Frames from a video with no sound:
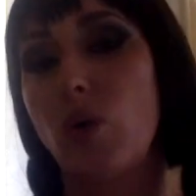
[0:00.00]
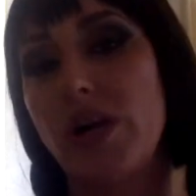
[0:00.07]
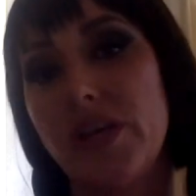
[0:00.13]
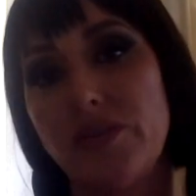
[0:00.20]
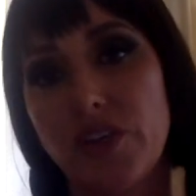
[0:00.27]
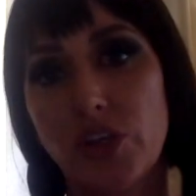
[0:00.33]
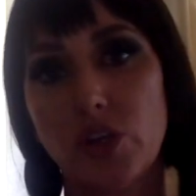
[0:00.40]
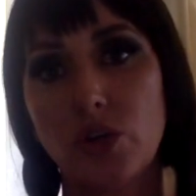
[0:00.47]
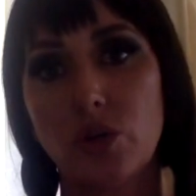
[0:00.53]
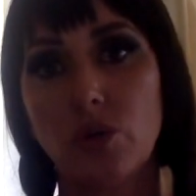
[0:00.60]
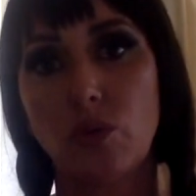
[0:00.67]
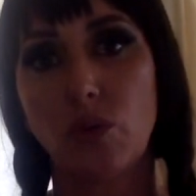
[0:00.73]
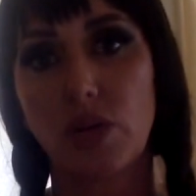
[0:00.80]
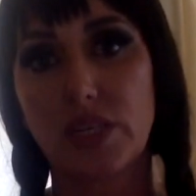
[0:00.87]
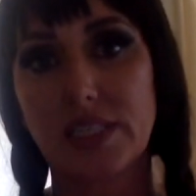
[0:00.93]
Whatever
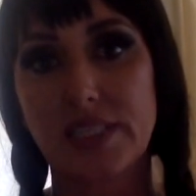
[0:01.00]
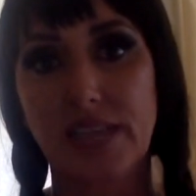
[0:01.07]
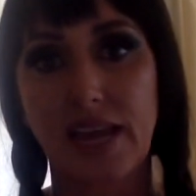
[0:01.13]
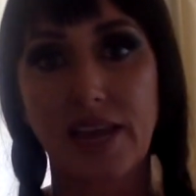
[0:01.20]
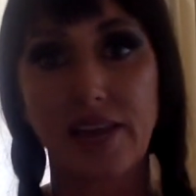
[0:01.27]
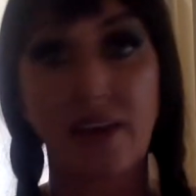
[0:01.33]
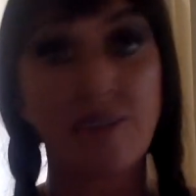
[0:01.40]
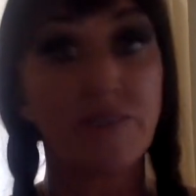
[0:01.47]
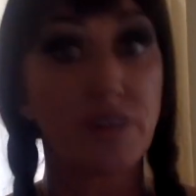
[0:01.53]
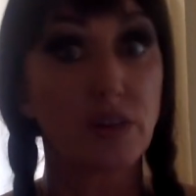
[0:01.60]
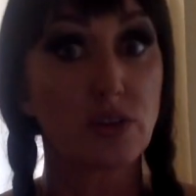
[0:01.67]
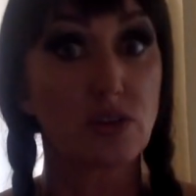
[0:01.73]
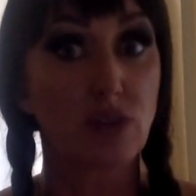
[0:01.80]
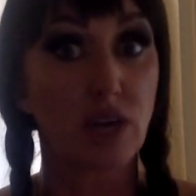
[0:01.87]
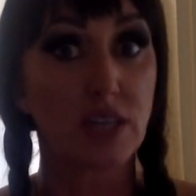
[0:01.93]
you want to say that
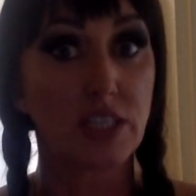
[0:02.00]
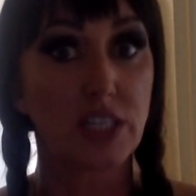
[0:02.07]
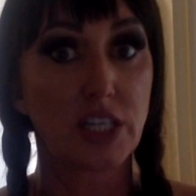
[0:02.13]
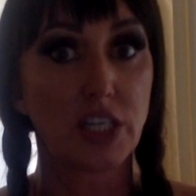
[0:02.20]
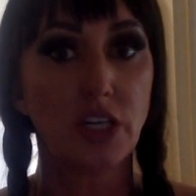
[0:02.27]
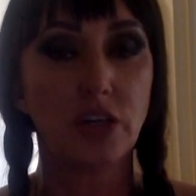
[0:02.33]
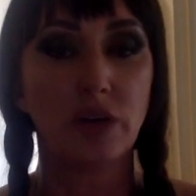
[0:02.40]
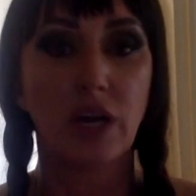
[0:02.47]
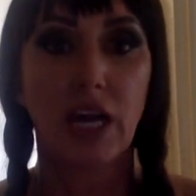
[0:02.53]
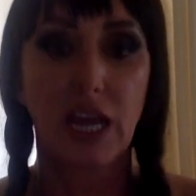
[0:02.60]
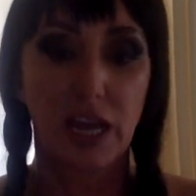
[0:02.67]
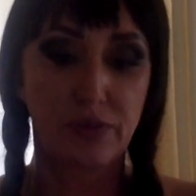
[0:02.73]
feels right to you.